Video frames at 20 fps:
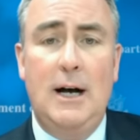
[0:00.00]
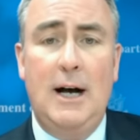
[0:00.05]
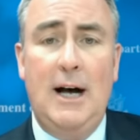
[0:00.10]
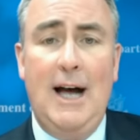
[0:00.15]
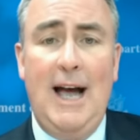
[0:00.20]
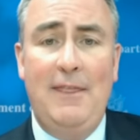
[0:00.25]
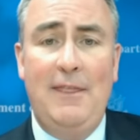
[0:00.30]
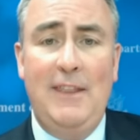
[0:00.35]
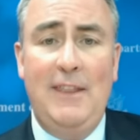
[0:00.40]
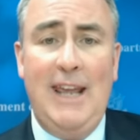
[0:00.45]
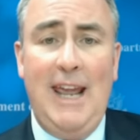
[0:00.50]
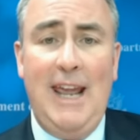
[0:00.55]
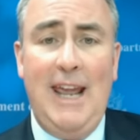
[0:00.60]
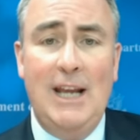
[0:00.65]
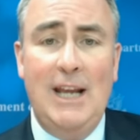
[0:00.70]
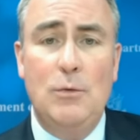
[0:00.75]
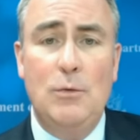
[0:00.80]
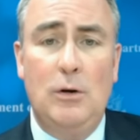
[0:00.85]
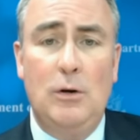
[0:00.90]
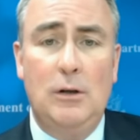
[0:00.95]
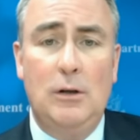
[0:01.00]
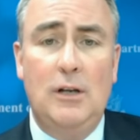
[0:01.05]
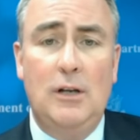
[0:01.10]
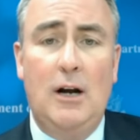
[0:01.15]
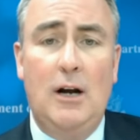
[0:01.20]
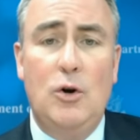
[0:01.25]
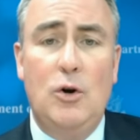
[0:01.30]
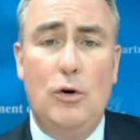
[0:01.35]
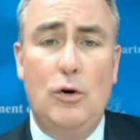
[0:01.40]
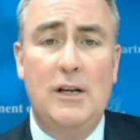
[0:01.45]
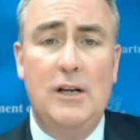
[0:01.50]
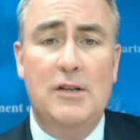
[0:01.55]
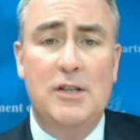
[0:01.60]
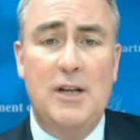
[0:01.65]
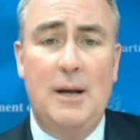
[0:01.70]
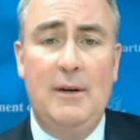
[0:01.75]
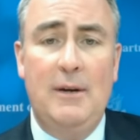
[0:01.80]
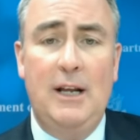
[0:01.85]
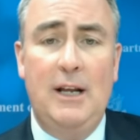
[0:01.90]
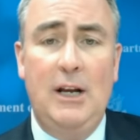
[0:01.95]
uh, at the annual Concordia
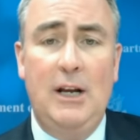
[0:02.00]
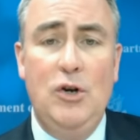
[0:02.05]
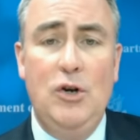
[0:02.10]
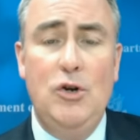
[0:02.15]
Summit in